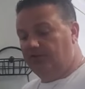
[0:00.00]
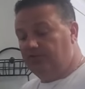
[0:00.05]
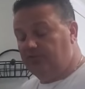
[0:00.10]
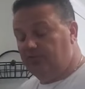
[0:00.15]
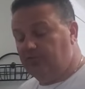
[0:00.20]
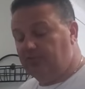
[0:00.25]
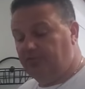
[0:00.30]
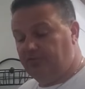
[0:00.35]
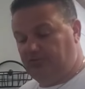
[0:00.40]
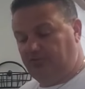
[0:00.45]
this
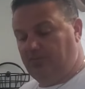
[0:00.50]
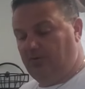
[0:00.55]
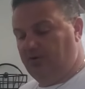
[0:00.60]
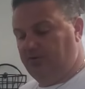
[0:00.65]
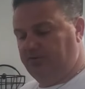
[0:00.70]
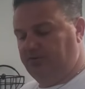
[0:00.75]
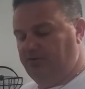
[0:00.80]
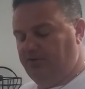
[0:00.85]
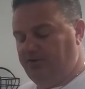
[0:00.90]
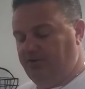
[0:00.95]
is for
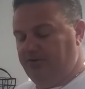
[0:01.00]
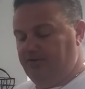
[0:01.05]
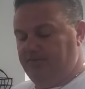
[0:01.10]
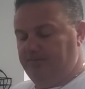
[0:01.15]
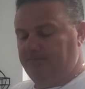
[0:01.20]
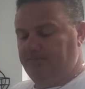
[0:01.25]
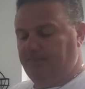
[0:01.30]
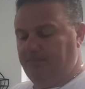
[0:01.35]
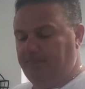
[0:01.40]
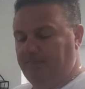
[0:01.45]
tomorrow's
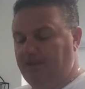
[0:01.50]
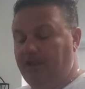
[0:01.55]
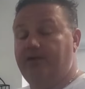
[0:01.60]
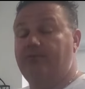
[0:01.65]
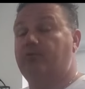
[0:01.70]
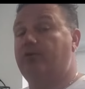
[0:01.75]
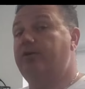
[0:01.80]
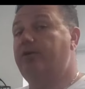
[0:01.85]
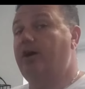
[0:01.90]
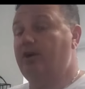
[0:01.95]
dinner,
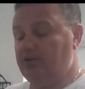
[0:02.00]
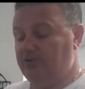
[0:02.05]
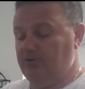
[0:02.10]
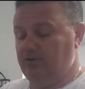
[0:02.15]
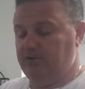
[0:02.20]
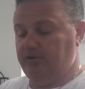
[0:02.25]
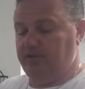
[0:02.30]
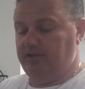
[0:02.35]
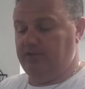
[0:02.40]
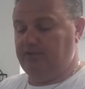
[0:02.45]
and we're not
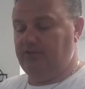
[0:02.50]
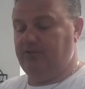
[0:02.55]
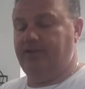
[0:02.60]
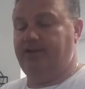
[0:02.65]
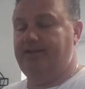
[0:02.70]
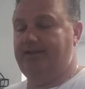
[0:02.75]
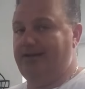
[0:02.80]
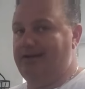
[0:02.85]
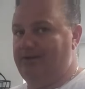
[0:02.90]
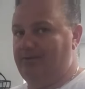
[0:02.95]
cooking it
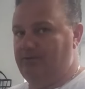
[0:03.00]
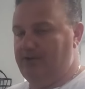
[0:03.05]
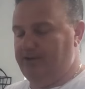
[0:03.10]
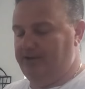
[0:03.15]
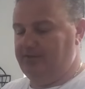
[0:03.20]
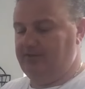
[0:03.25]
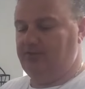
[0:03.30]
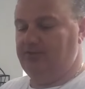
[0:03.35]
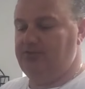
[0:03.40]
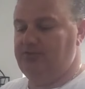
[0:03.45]
tonight. I
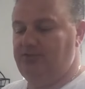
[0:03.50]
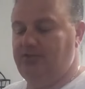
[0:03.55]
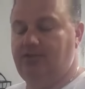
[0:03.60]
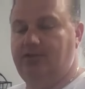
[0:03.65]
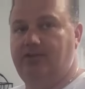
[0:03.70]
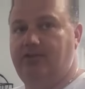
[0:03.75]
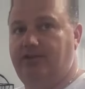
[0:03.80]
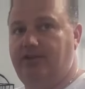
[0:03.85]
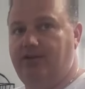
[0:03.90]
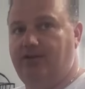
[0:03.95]
want it to sit
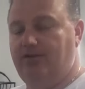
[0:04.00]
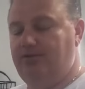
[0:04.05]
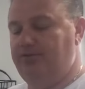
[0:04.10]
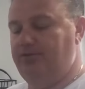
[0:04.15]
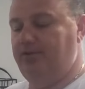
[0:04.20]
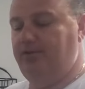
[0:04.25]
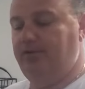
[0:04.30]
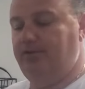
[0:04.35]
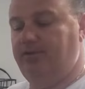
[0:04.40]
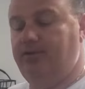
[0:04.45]
in the olive
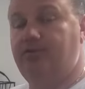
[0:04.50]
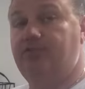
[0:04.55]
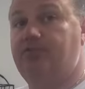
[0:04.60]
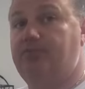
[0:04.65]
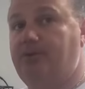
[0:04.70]
oil and the